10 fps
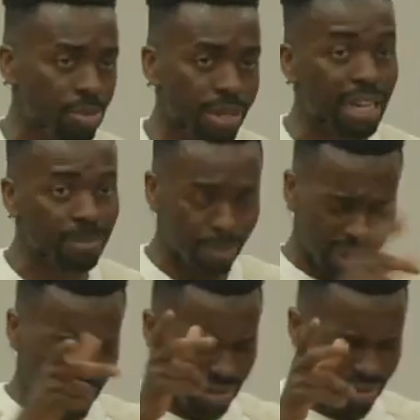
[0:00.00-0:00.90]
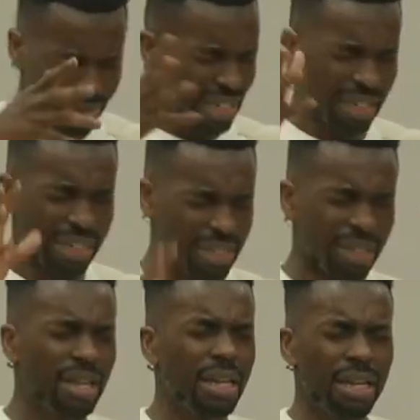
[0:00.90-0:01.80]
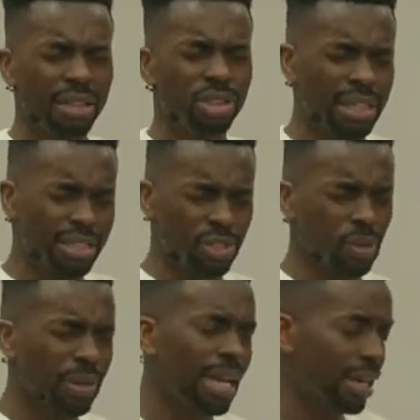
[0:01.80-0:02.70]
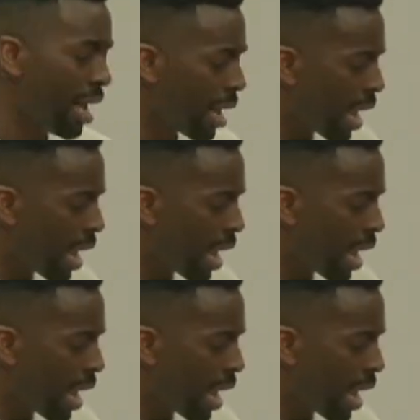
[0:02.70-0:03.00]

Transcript: to read it, but you can read it later. Genesis 28,